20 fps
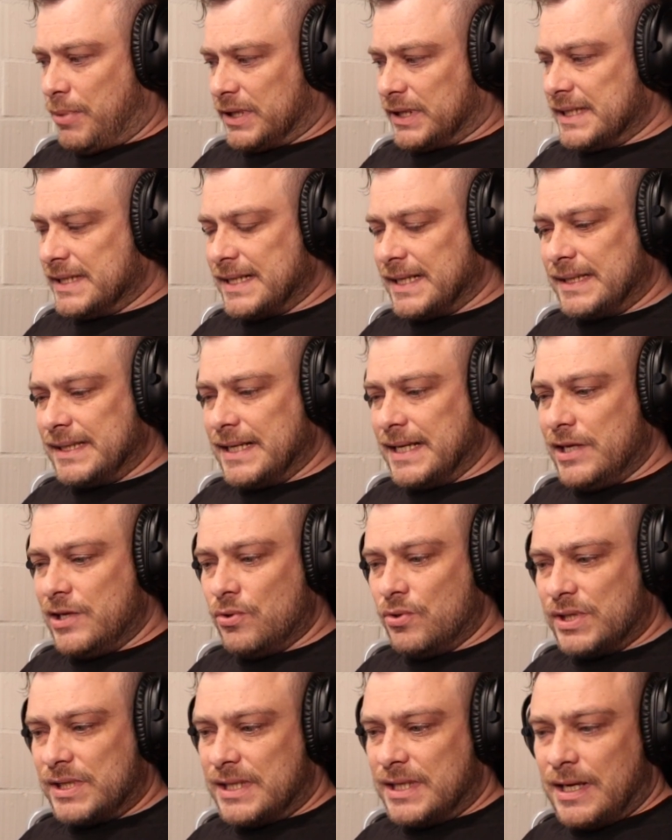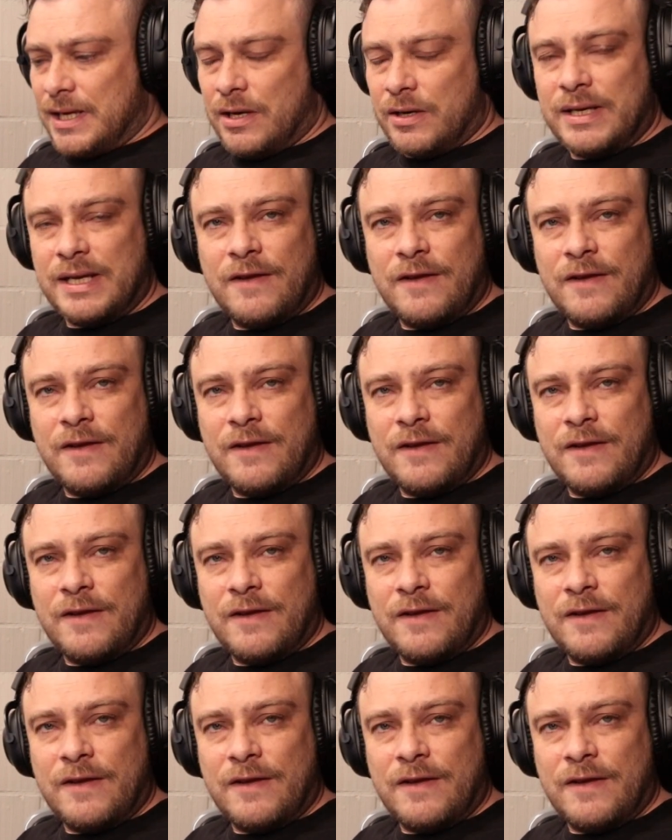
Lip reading: buttons that they use here,